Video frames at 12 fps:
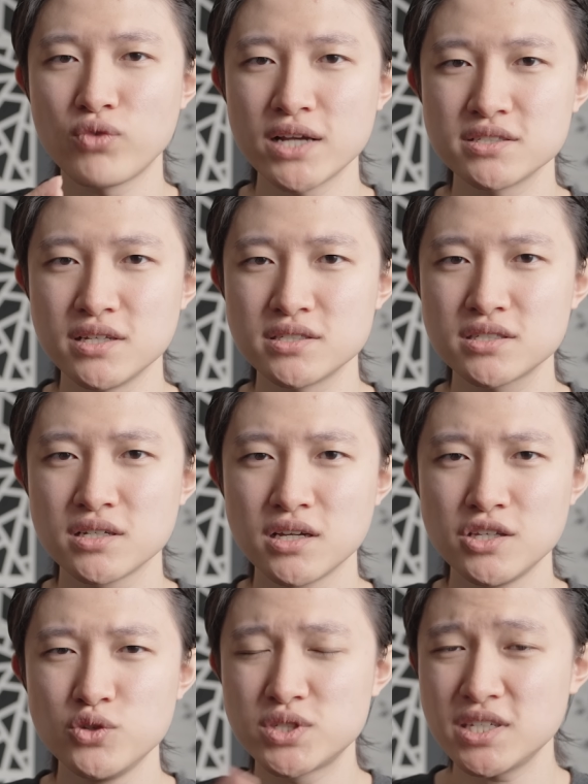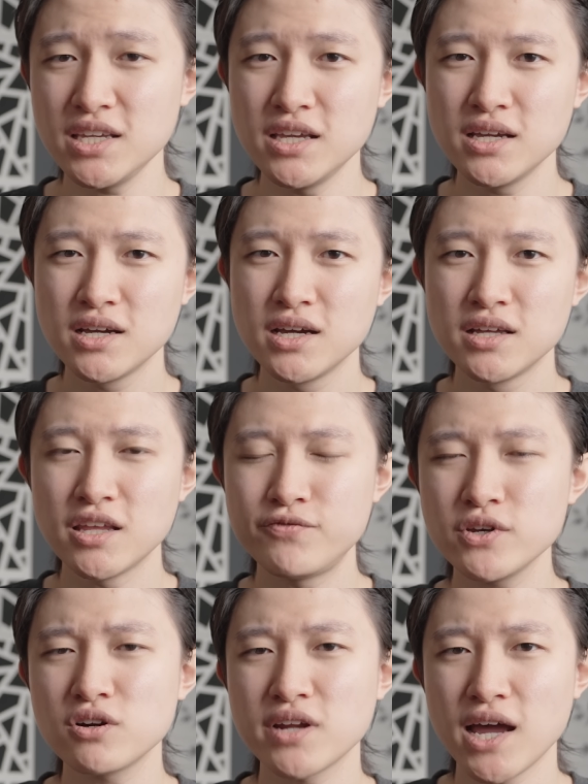resonance. You see, they
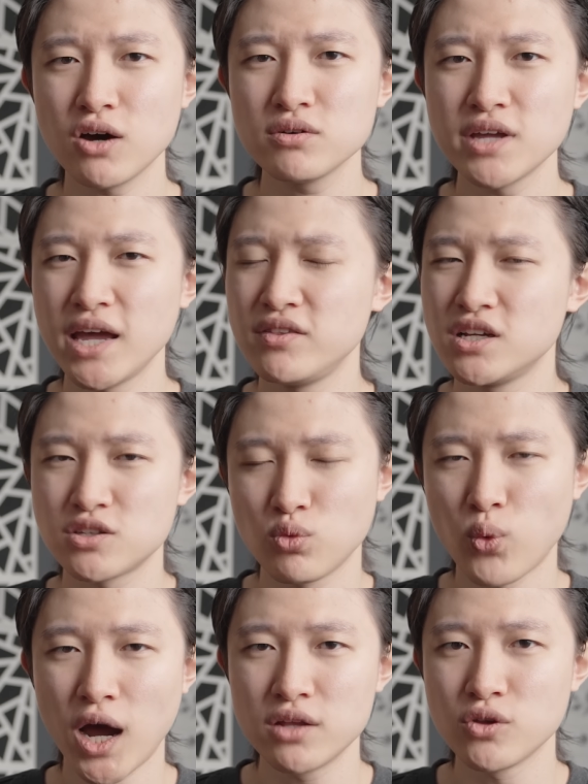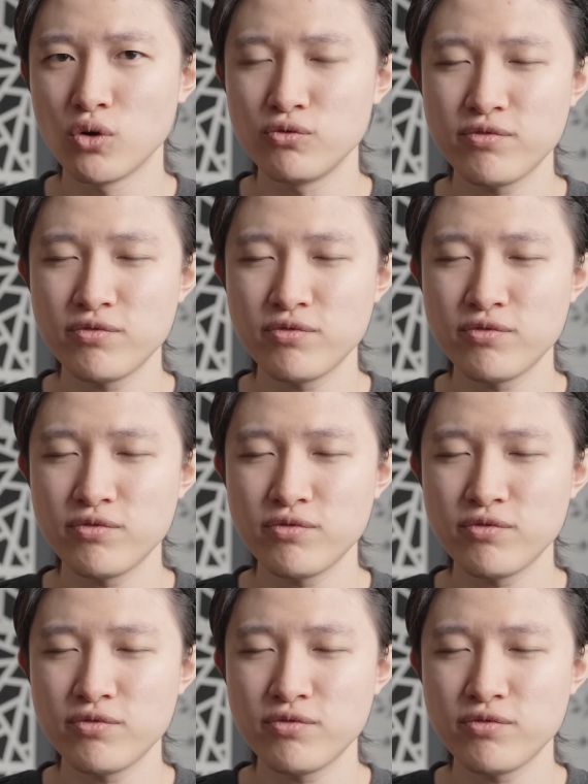figured out, and it's a wide-known